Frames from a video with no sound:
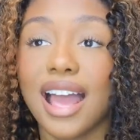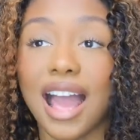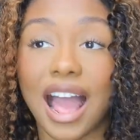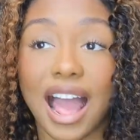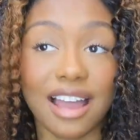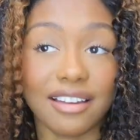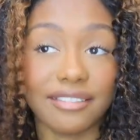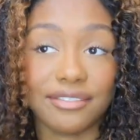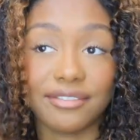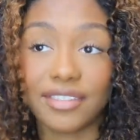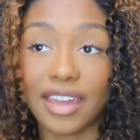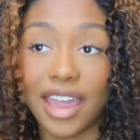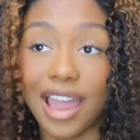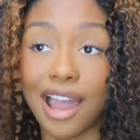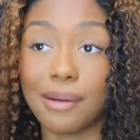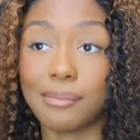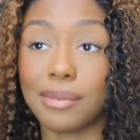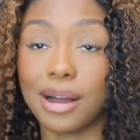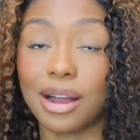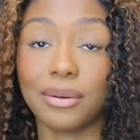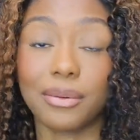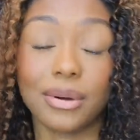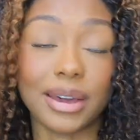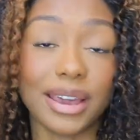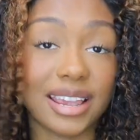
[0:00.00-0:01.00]
I found
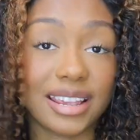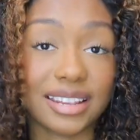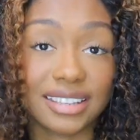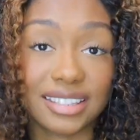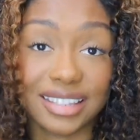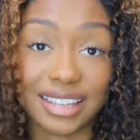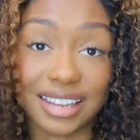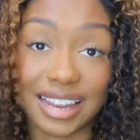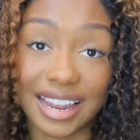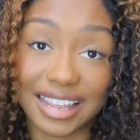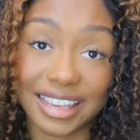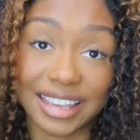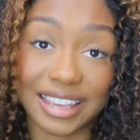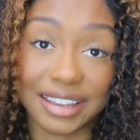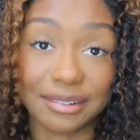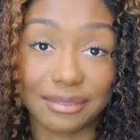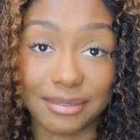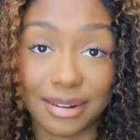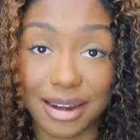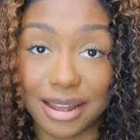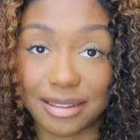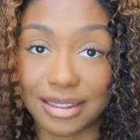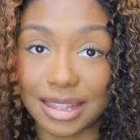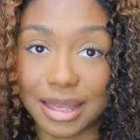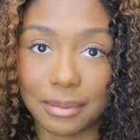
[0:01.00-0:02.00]
my ways to like get
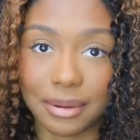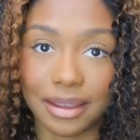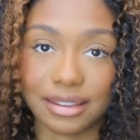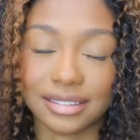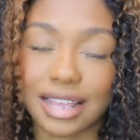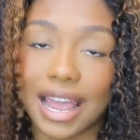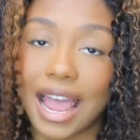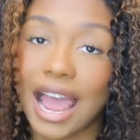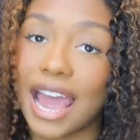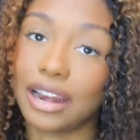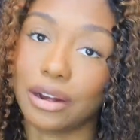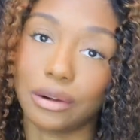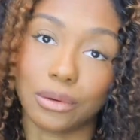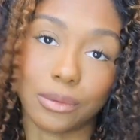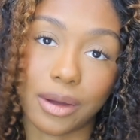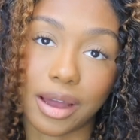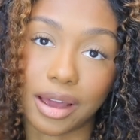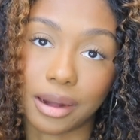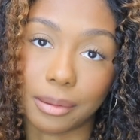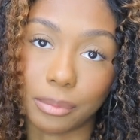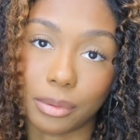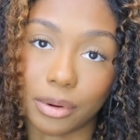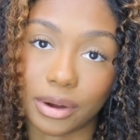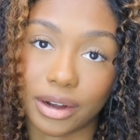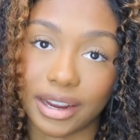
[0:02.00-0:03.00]
around that because I don't know
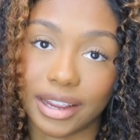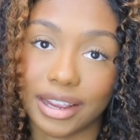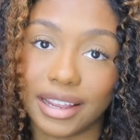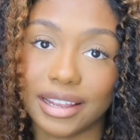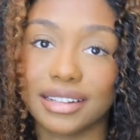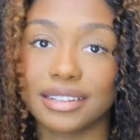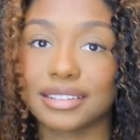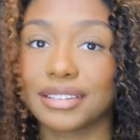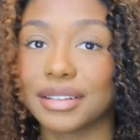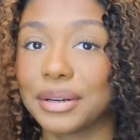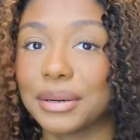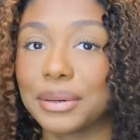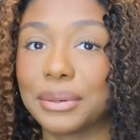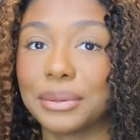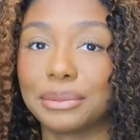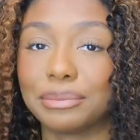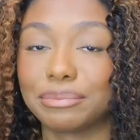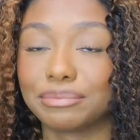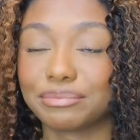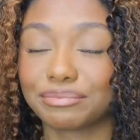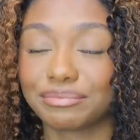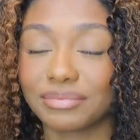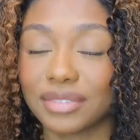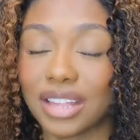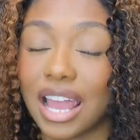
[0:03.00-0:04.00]
how to braid.
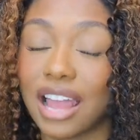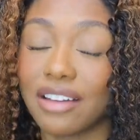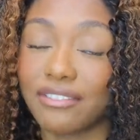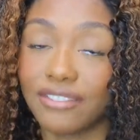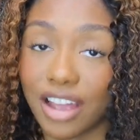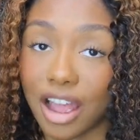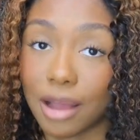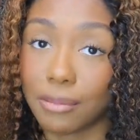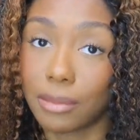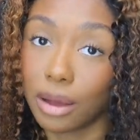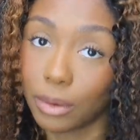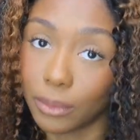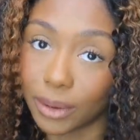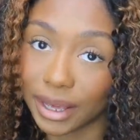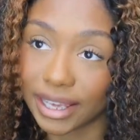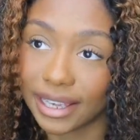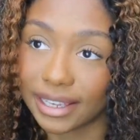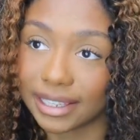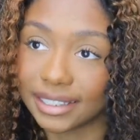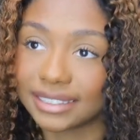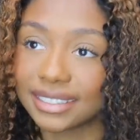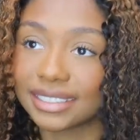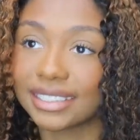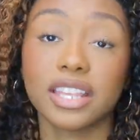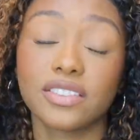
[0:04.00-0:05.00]
So I found my
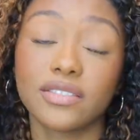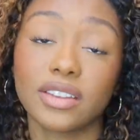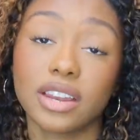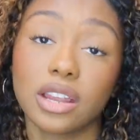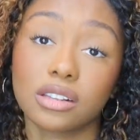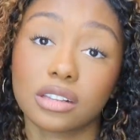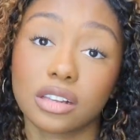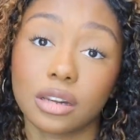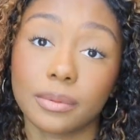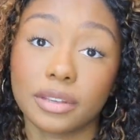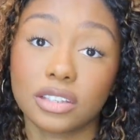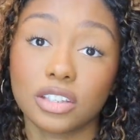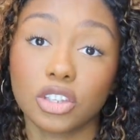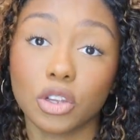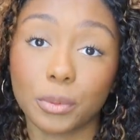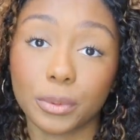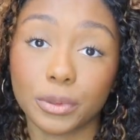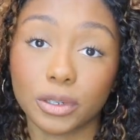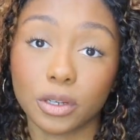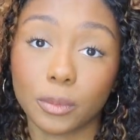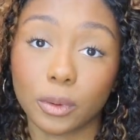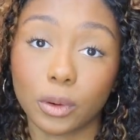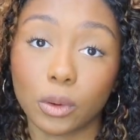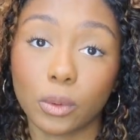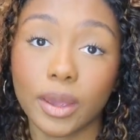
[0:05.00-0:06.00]
ways. This video is gonna be
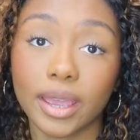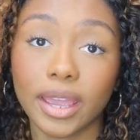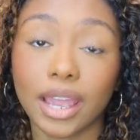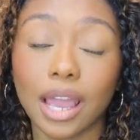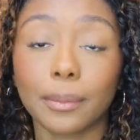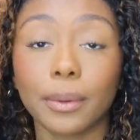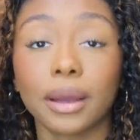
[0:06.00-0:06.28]
super duper quick.